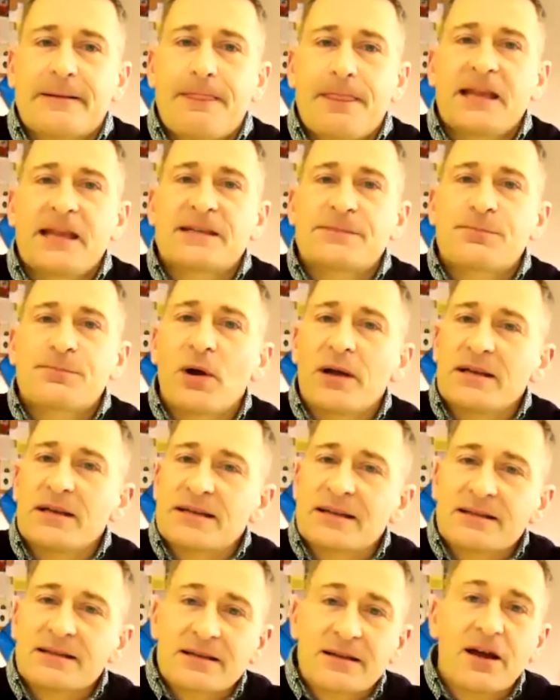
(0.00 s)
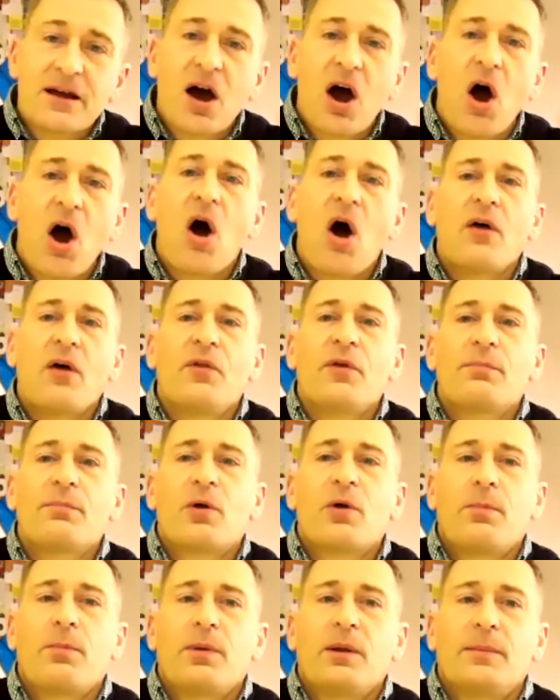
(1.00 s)
He's pointing to the heart of the
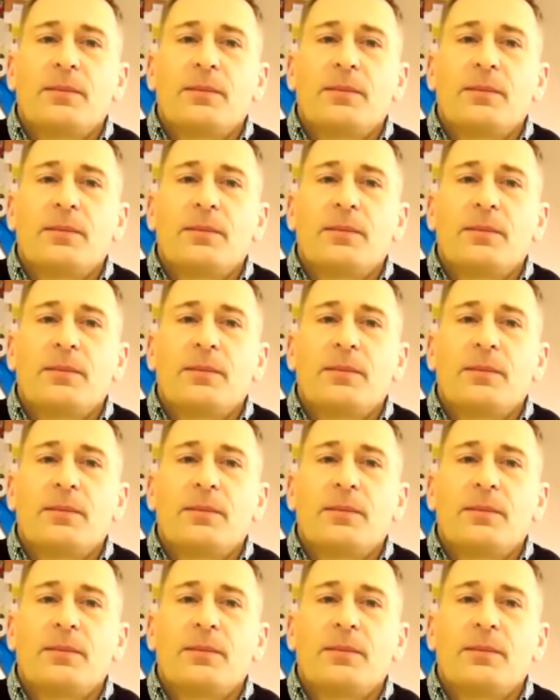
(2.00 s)
problem.